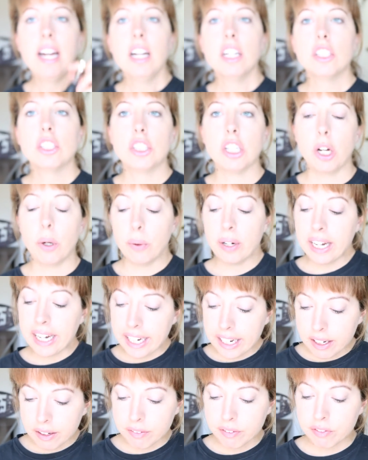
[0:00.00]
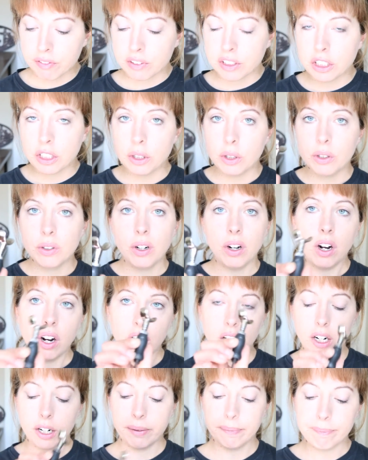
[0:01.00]
So if you
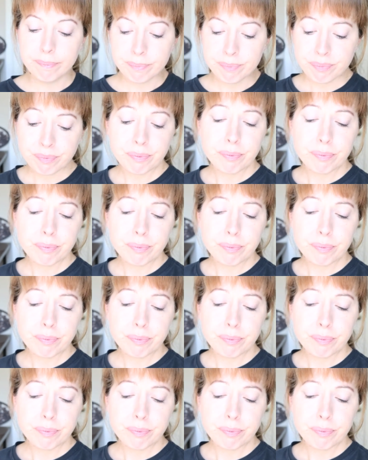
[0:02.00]
are